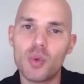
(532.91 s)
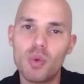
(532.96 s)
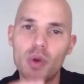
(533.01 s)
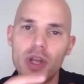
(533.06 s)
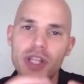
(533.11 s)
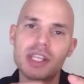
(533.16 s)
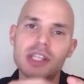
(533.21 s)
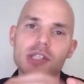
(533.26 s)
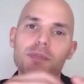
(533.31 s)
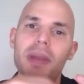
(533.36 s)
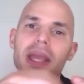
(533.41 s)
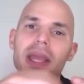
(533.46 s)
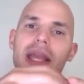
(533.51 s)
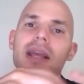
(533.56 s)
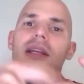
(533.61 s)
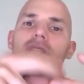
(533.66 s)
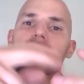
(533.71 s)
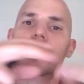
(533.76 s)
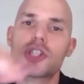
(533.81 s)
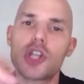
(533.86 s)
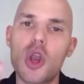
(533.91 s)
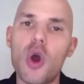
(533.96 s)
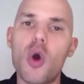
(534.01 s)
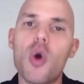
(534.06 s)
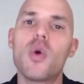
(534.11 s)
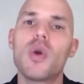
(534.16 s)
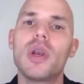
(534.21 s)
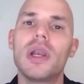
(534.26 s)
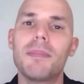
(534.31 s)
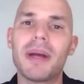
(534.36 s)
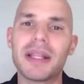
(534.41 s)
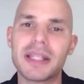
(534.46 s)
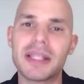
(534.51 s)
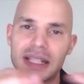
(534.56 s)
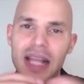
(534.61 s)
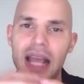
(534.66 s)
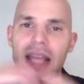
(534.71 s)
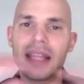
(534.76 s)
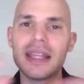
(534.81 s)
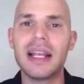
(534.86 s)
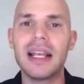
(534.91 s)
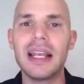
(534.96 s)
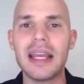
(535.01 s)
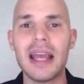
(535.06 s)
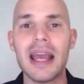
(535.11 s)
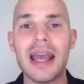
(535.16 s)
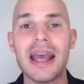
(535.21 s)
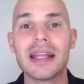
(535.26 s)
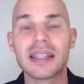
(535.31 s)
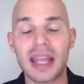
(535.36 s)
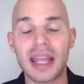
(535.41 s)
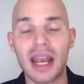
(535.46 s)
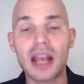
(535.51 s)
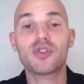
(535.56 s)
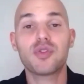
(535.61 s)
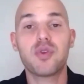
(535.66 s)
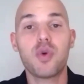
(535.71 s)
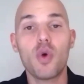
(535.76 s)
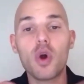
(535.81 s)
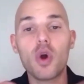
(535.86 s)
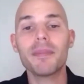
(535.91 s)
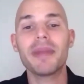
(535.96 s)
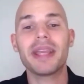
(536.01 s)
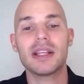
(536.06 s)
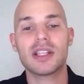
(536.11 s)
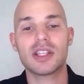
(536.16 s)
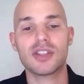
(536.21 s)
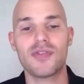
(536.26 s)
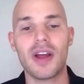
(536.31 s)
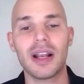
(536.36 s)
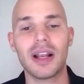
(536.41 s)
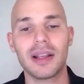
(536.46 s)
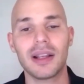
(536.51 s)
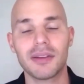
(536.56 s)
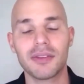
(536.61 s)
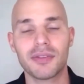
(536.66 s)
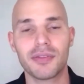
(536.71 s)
which is being slowly but steadily transforming itself